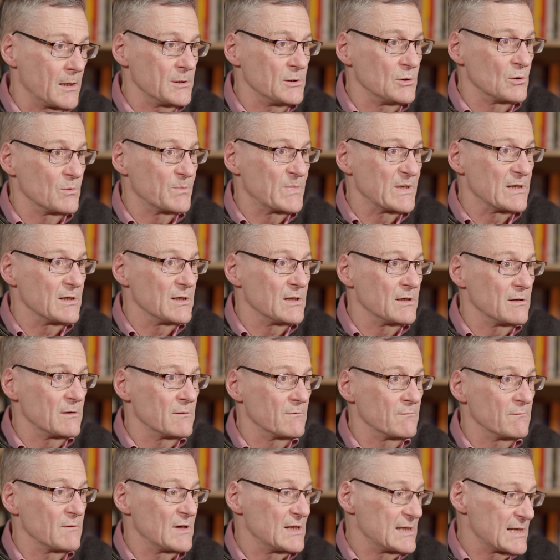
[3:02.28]
You'll be
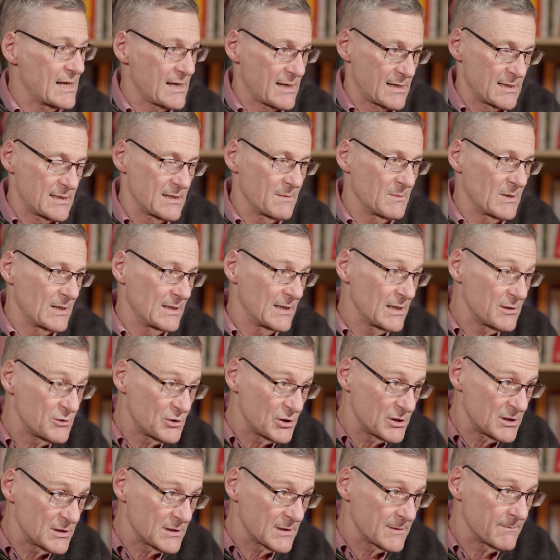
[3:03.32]
reading academic
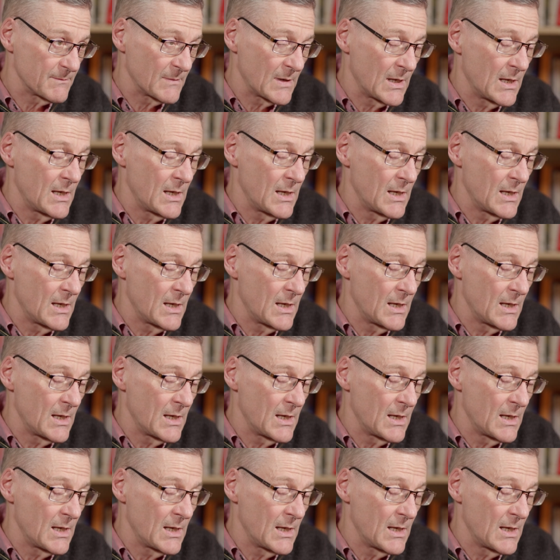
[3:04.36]
literature.